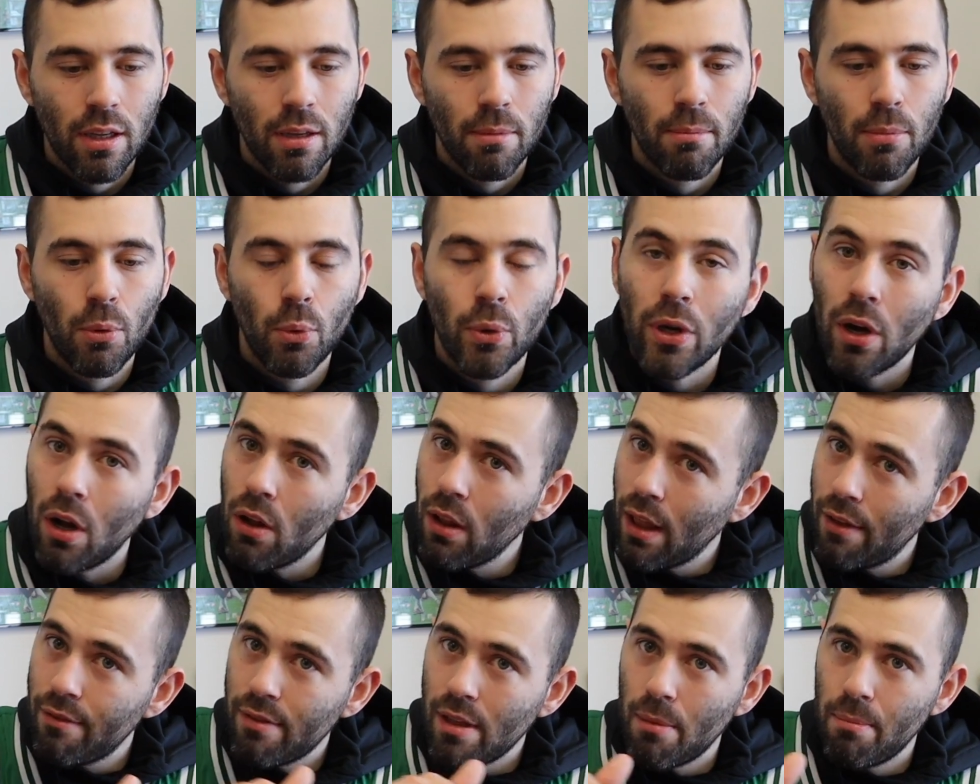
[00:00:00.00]
But we
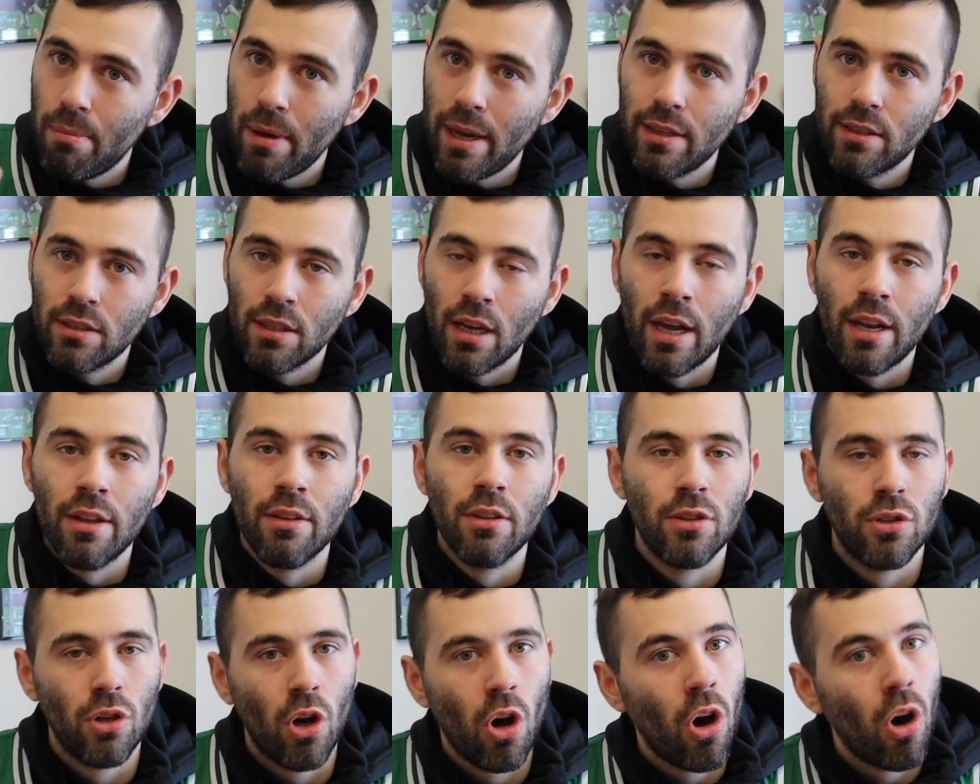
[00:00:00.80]
all have that baseline.
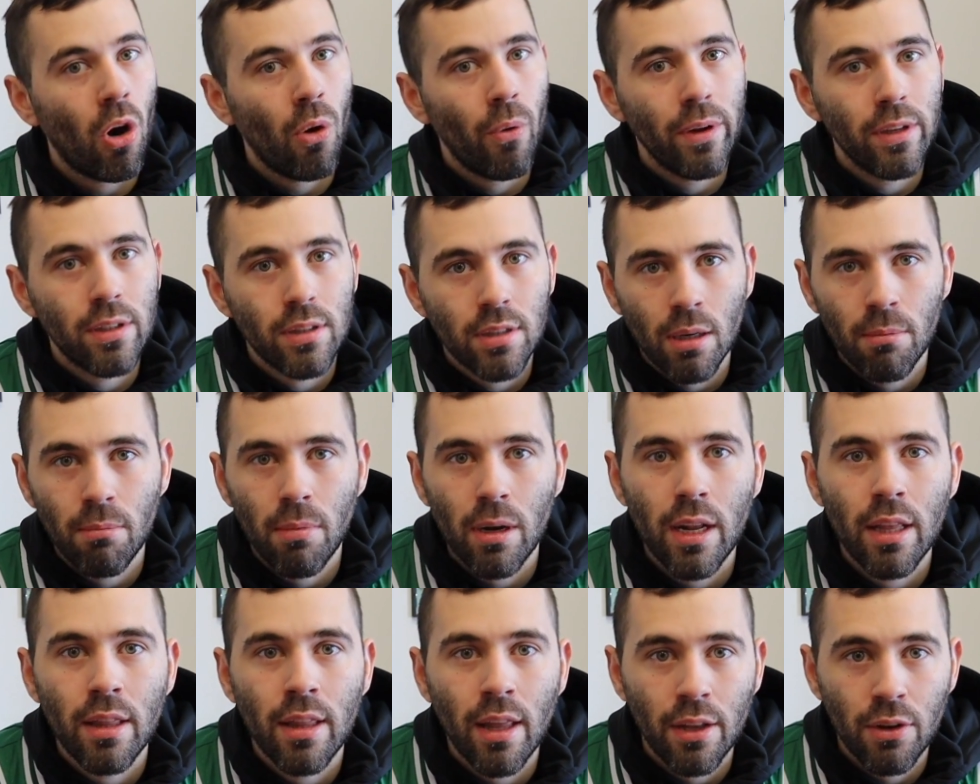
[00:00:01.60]
There's always
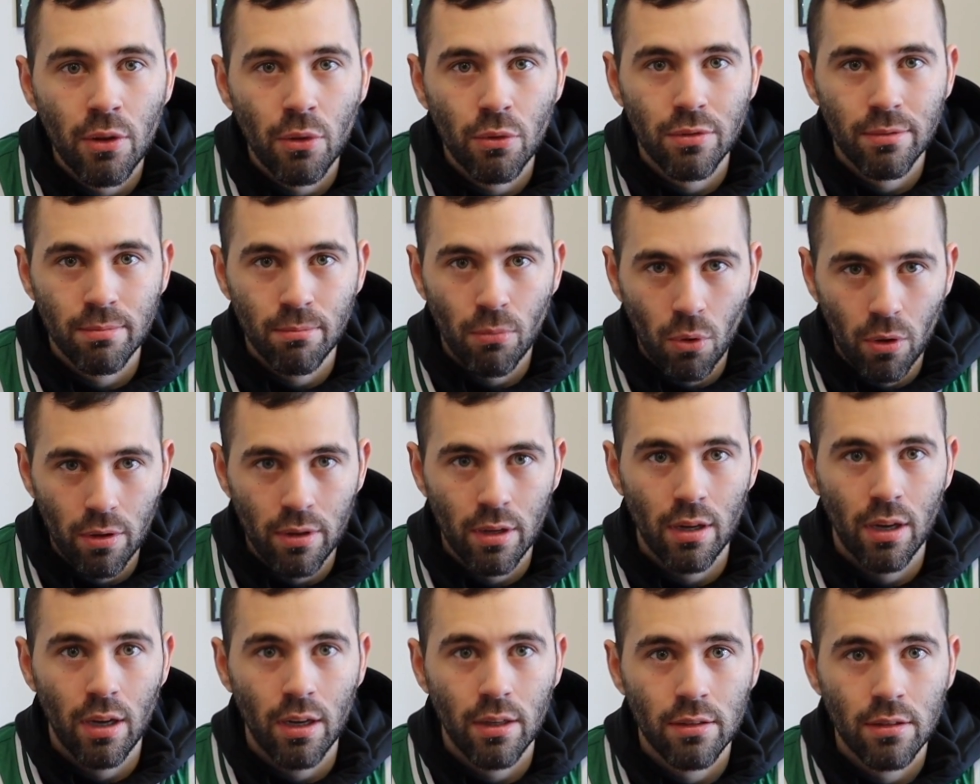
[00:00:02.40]
somebody that knows more
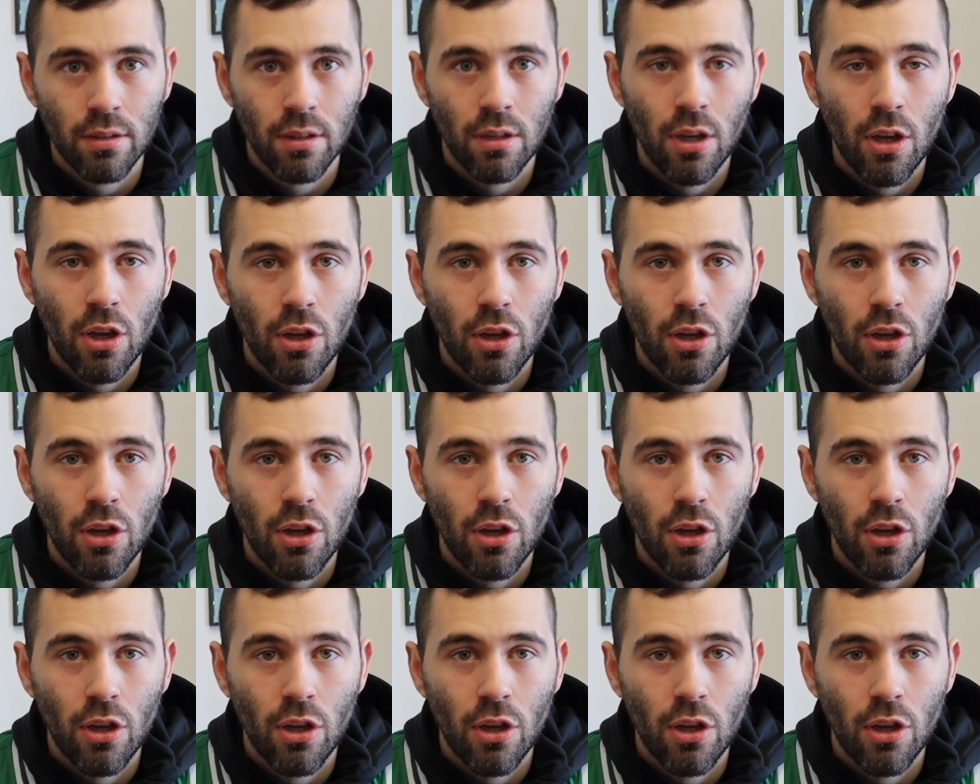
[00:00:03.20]
than us.